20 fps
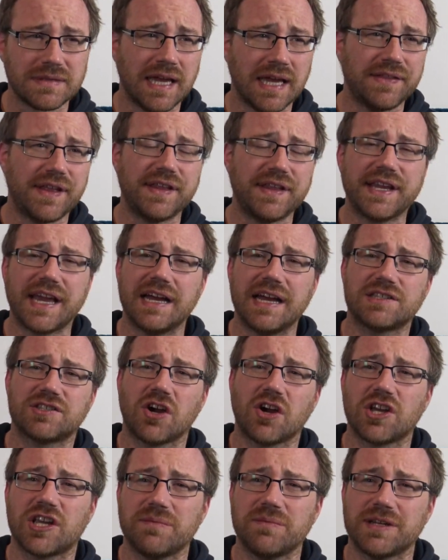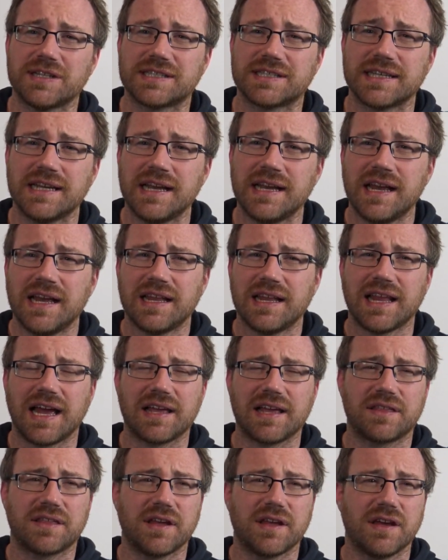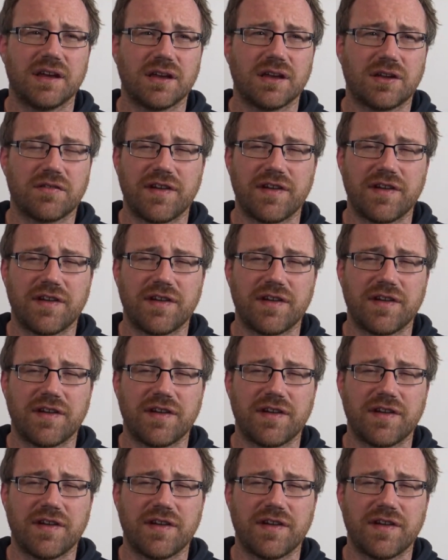And then they get a document like the